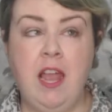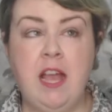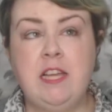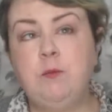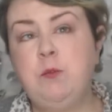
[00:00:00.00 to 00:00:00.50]
Hey
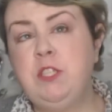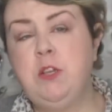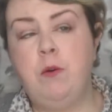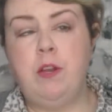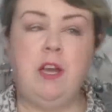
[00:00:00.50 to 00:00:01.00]
guys, what's
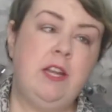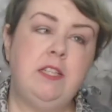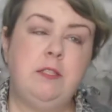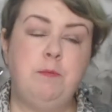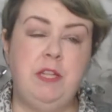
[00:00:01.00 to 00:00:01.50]
going on?
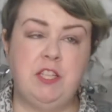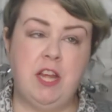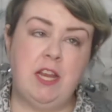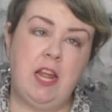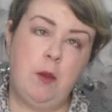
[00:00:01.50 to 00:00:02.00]
It's me,
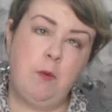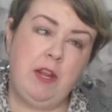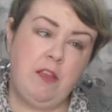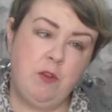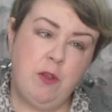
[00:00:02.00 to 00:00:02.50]
Jen, and I
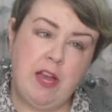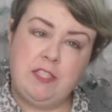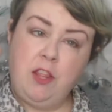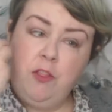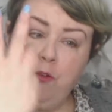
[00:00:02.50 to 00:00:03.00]
want to give you
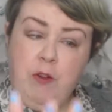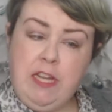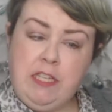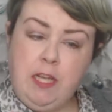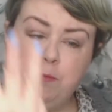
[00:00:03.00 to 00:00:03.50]
guys
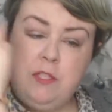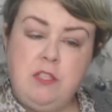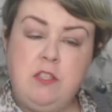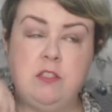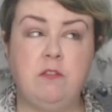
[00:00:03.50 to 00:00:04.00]
three tips
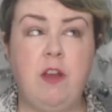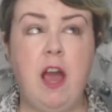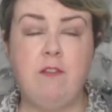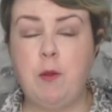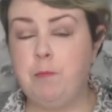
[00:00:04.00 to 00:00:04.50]
to
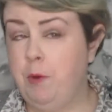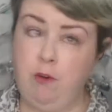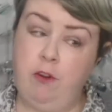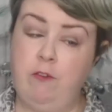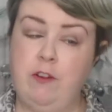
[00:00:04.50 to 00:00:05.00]
survive
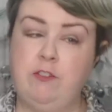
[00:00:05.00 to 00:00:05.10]
Mercury